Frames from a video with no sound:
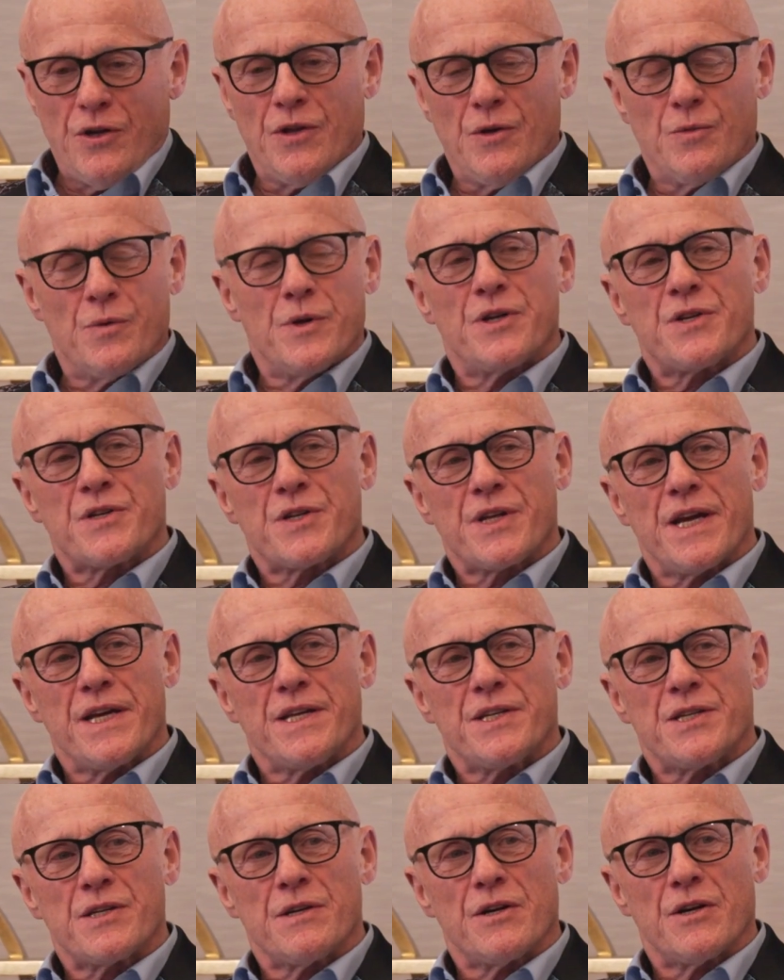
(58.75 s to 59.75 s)
at the worst
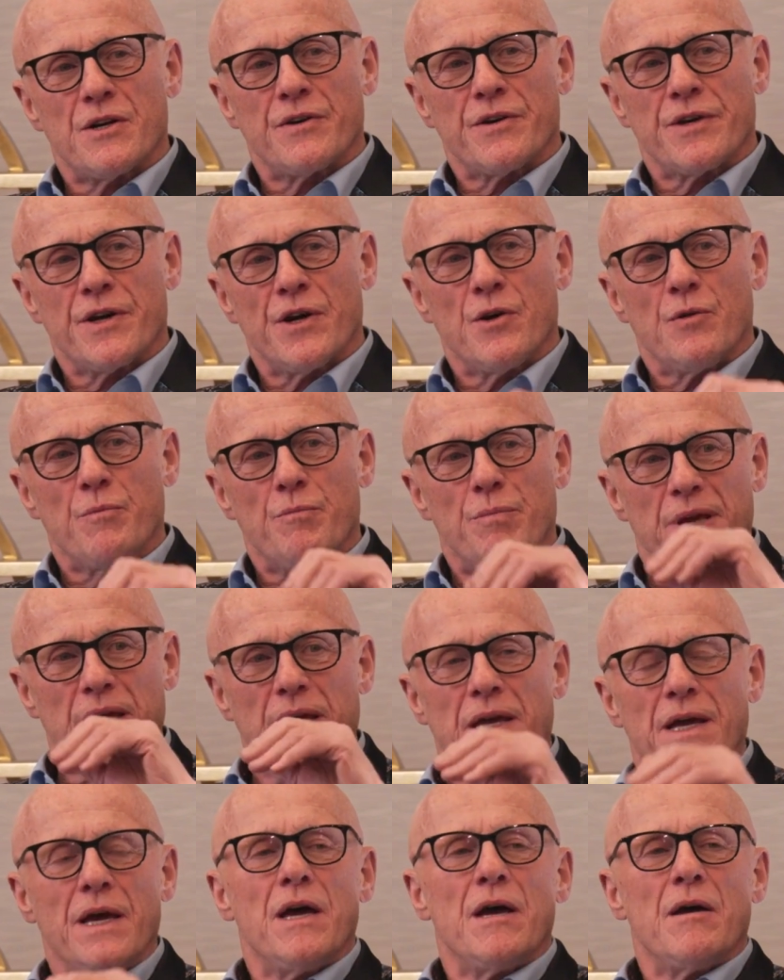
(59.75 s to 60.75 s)
case scenario, be